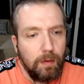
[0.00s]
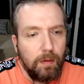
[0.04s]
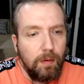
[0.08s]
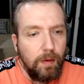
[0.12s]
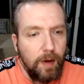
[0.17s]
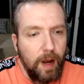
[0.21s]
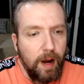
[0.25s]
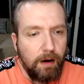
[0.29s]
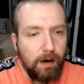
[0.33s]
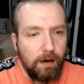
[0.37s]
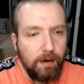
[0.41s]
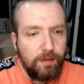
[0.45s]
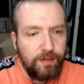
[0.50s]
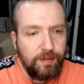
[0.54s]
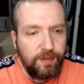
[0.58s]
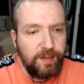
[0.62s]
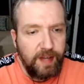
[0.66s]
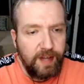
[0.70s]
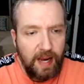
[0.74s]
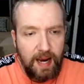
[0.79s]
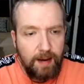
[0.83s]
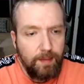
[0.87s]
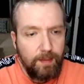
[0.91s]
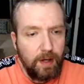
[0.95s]
Yeah, or it's
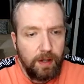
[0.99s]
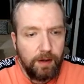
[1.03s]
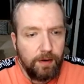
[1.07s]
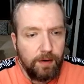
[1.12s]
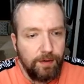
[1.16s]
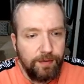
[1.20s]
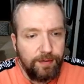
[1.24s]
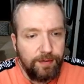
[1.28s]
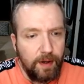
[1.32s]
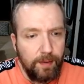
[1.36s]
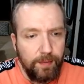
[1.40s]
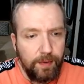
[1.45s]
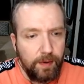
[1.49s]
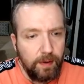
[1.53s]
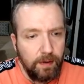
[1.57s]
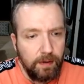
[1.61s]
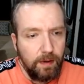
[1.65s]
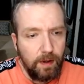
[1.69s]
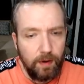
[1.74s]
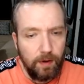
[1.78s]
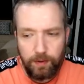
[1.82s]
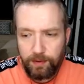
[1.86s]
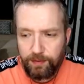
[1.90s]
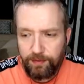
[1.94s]
Damien or something.
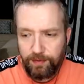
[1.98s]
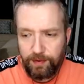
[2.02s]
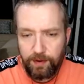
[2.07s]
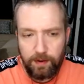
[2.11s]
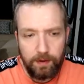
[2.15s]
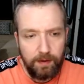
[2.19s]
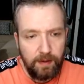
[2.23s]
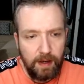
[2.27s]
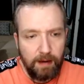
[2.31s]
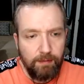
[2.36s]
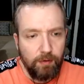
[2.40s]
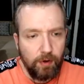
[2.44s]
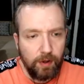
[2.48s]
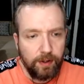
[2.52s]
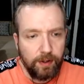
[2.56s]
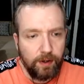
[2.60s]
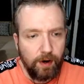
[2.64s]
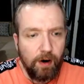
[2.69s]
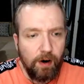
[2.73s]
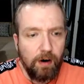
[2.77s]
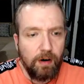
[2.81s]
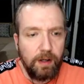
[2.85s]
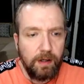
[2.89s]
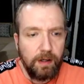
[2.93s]
You know, it's the devil
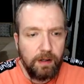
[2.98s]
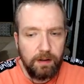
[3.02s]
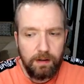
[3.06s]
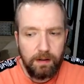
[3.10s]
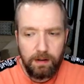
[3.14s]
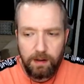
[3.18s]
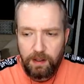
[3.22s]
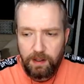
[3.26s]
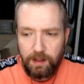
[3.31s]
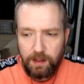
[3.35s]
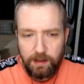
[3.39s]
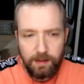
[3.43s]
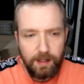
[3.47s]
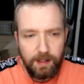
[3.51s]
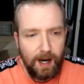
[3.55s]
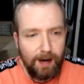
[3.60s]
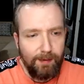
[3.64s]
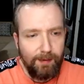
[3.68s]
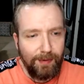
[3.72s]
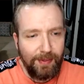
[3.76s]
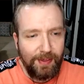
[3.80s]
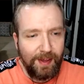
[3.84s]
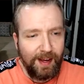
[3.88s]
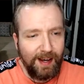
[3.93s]
incarnate type
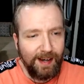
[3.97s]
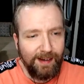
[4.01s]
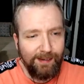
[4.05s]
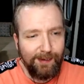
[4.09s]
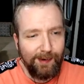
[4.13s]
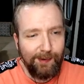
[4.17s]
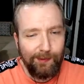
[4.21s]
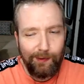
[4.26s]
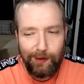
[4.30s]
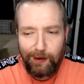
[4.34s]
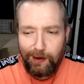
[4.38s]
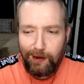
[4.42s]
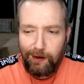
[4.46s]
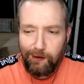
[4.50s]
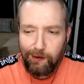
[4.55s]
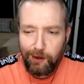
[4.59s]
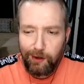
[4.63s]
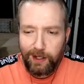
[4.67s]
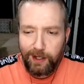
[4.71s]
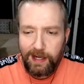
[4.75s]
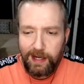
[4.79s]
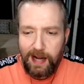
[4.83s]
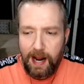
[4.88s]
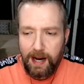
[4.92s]
of thing that when you're
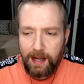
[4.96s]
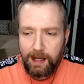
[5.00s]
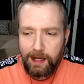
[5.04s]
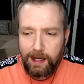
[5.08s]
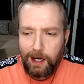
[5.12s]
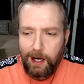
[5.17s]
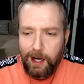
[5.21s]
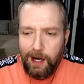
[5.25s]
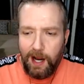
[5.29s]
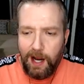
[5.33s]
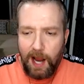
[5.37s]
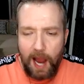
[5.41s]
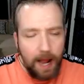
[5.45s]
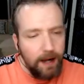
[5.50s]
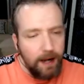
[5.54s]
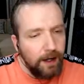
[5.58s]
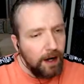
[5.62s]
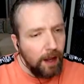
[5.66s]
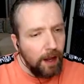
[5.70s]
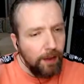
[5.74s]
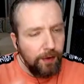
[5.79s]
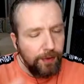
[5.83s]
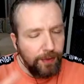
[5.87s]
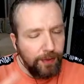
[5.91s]
looking at it. And
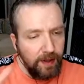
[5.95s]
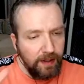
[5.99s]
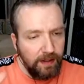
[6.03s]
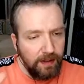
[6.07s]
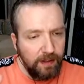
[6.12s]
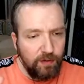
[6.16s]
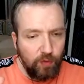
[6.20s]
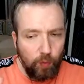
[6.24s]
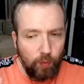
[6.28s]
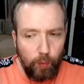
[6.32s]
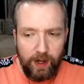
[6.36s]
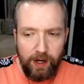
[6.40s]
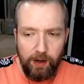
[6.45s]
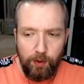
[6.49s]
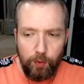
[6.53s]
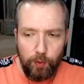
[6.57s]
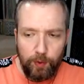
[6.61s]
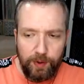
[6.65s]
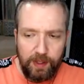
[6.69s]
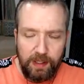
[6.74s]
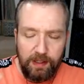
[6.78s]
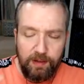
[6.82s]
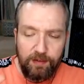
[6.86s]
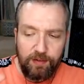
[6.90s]
another thing that's weird
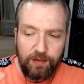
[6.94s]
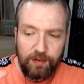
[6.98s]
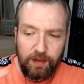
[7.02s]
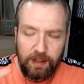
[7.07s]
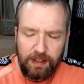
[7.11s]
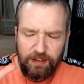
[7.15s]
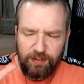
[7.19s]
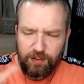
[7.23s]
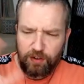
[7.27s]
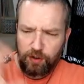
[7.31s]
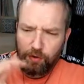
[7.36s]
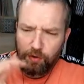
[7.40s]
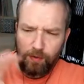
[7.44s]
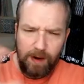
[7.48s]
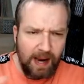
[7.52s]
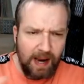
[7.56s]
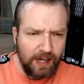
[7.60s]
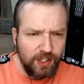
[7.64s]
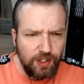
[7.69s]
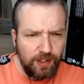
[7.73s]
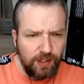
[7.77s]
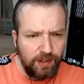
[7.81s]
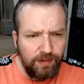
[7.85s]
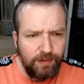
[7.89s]
with these these
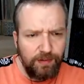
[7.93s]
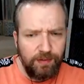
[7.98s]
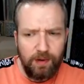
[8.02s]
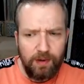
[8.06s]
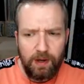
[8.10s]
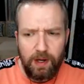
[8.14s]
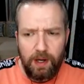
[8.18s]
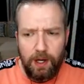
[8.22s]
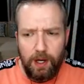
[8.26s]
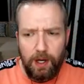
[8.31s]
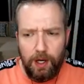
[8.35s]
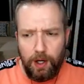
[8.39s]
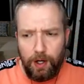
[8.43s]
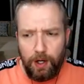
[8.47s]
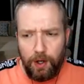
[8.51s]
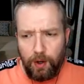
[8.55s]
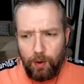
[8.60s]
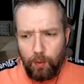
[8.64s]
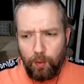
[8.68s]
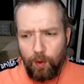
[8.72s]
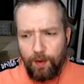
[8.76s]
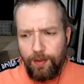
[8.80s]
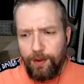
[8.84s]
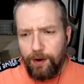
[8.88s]
corrections
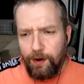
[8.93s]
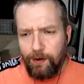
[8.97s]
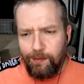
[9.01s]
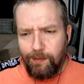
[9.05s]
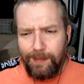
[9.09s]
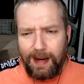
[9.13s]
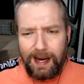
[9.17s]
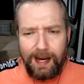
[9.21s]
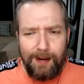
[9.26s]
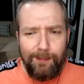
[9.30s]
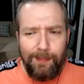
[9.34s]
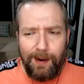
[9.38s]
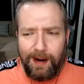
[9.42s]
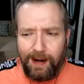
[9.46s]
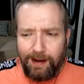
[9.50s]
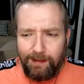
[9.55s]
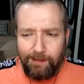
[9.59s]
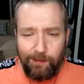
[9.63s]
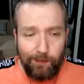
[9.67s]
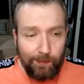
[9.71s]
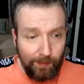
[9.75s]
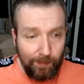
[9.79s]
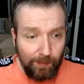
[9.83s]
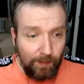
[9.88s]
when they're made by
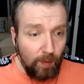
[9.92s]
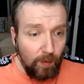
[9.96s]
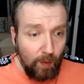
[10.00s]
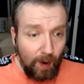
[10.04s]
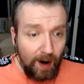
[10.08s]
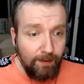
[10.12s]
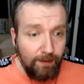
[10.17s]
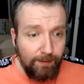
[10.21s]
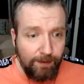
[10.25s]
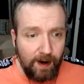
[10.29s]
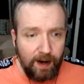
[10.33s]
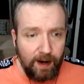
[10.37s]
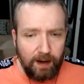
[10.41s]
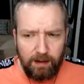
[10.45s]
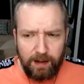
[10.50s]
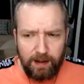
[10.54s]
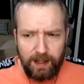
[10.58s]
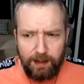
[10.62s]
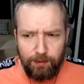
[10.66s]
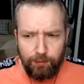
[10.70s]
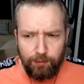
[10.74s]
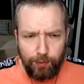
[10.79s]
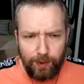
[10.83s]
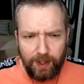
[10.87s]
quite
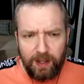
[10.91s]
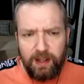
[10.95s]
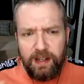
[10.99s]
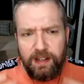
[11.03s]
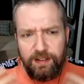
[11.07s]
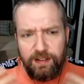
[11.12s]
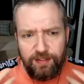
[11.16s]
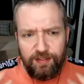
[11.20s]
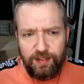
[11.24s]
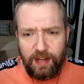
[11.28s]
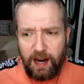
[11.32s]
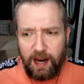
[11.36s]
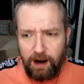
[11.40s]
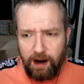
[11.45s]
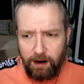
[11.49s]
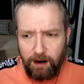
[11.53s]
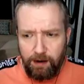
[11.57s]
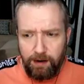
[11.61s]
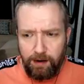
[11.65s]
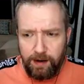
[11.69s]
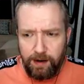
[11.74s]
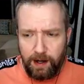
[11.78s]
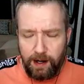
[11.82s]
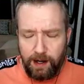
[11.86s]
frankly really
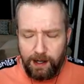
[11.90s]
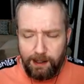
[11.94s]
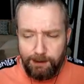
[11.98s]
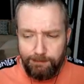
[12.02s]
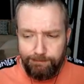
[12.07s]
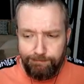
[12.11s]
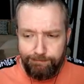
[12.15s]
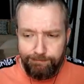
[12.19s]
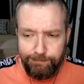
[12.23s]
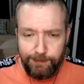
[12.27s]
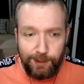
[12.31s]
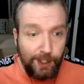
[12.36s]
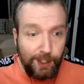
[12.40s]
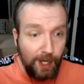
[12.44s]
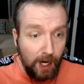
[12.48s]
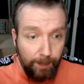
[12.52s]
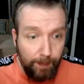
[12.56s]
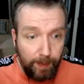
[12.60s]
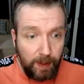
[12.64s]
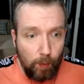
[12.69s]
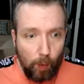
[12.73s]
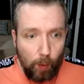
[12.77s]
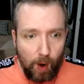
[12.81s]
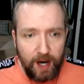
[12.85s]
scared um,
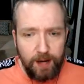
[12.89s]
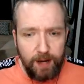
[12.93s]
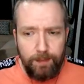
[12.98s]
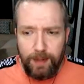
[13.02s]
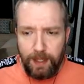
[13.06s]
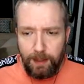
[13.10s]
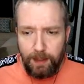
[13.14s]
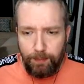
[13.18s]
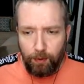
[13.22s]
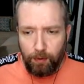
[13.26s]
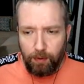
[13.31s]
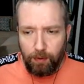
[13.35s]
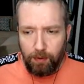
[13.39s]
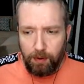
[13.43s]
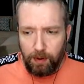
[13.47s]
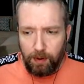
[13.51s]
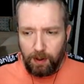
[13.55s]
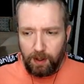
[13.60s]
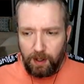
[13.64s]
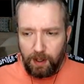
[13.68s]
yuppie white people